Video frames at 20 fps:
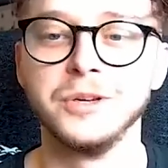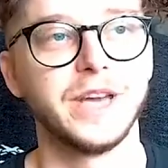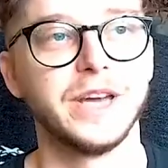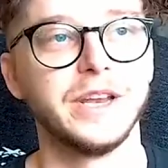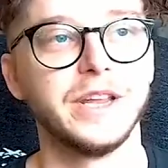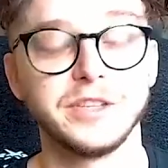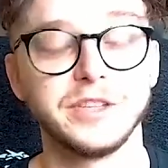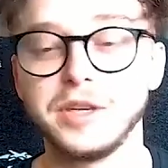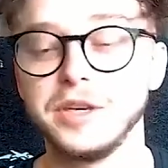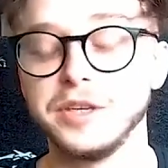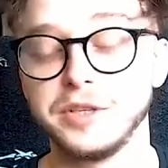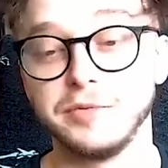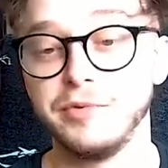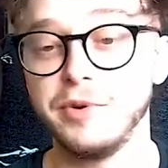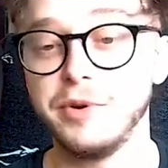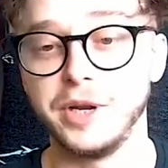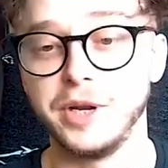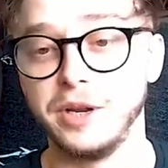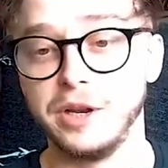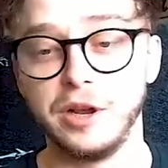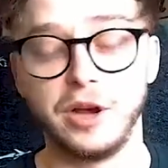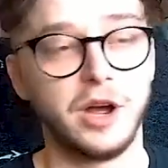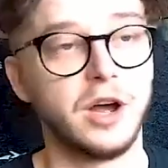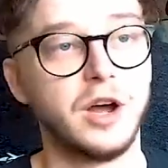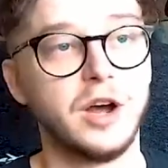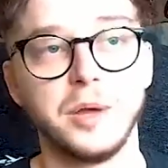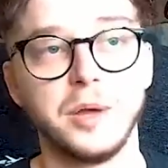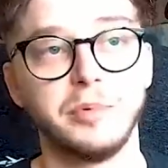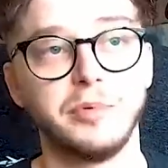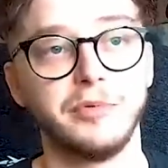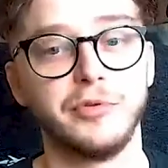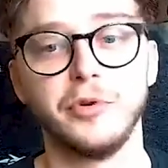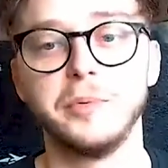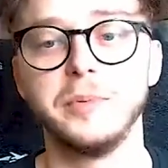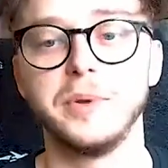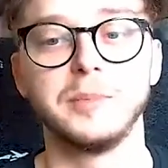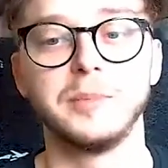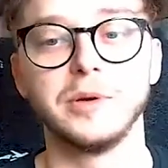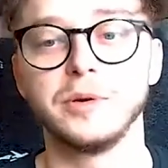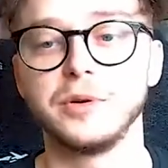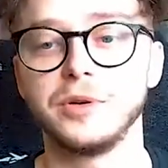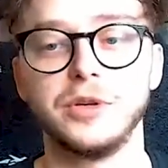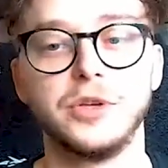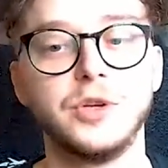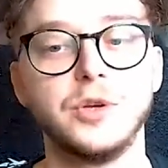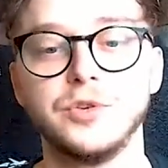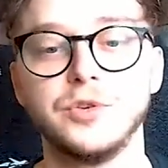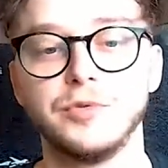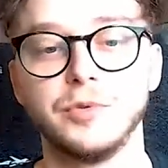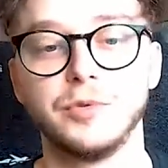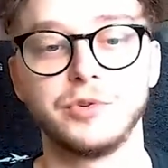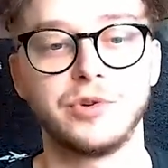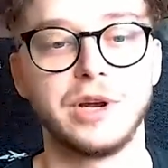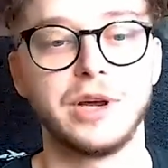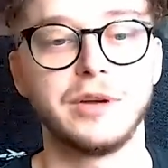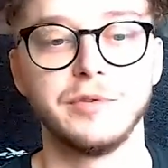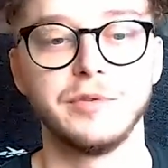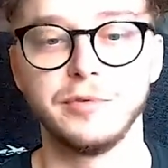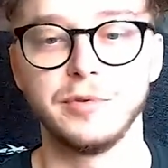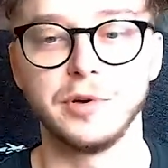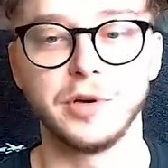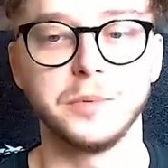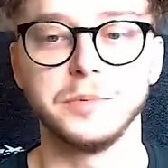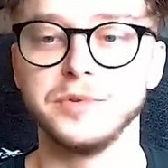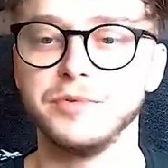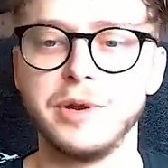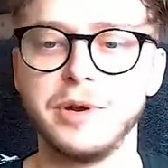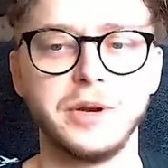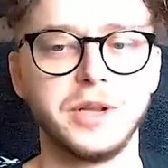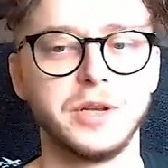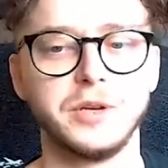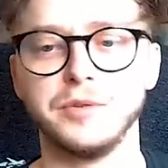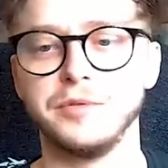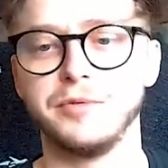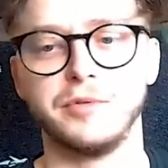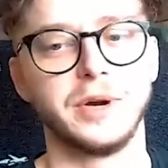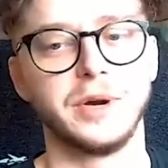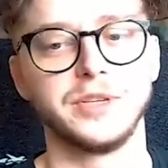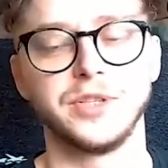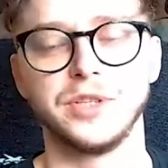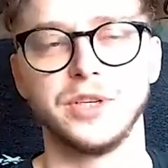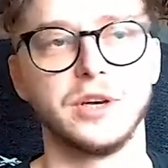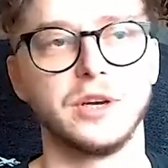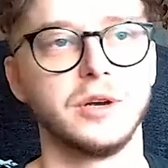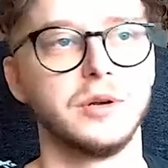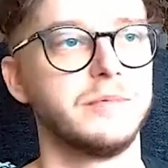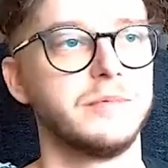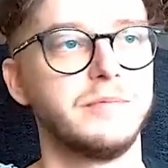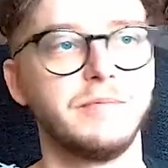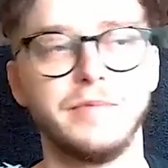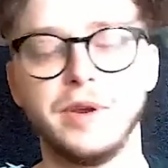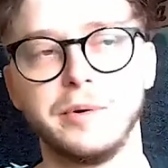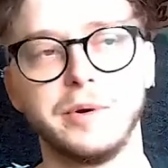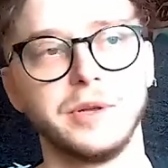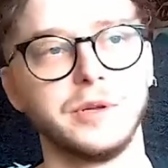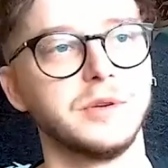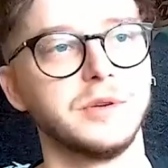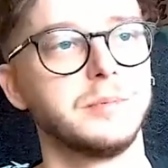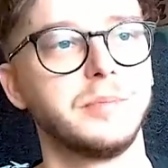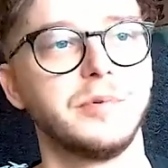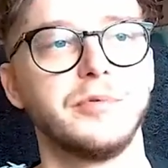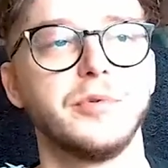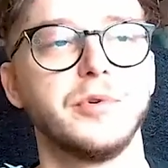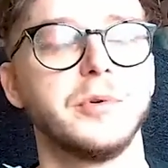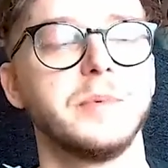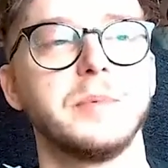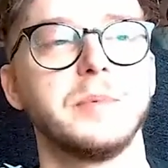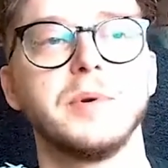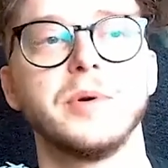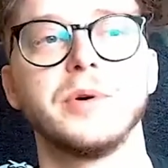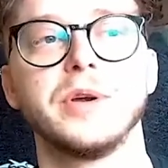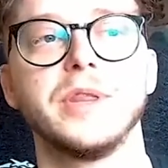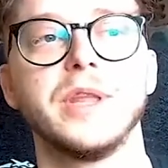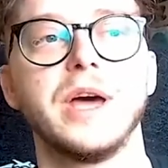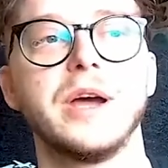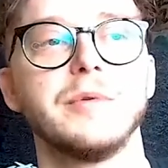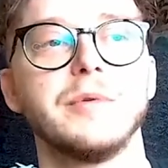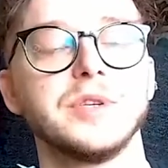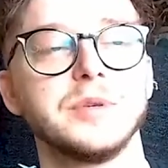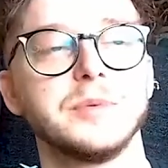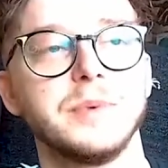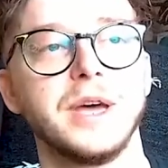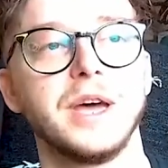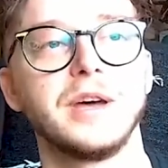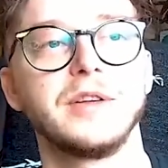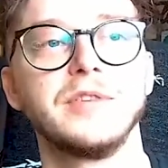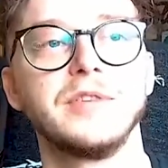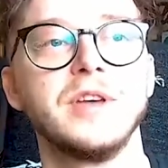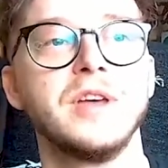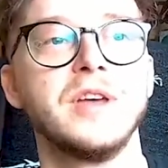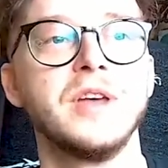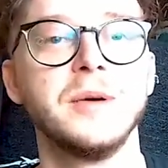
And it's, it's a very like high performing blog, huge traffic volumes, very good for SEO, very good performing blog in that respect.